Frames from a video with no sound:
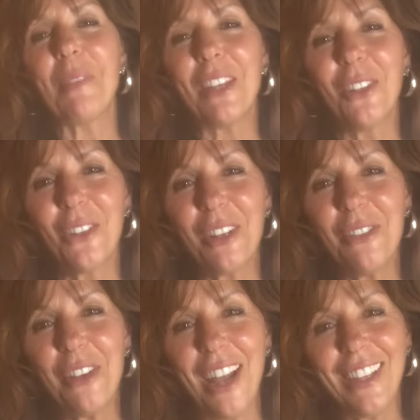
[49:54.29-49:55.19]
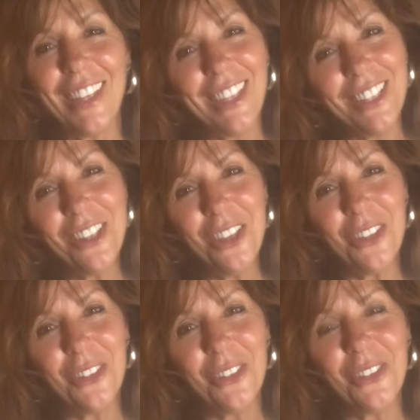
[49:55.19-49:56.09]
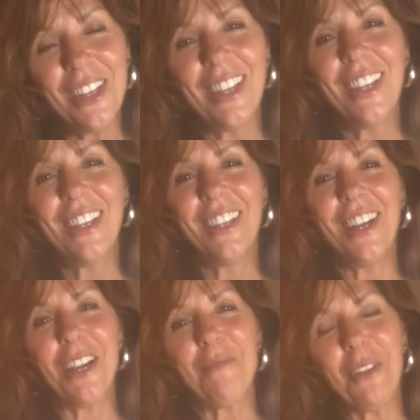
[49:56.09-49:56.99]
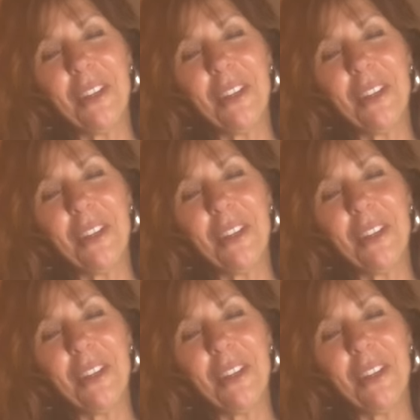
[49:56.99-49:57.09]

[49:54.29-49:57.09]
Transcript: be glorified in you. I'm going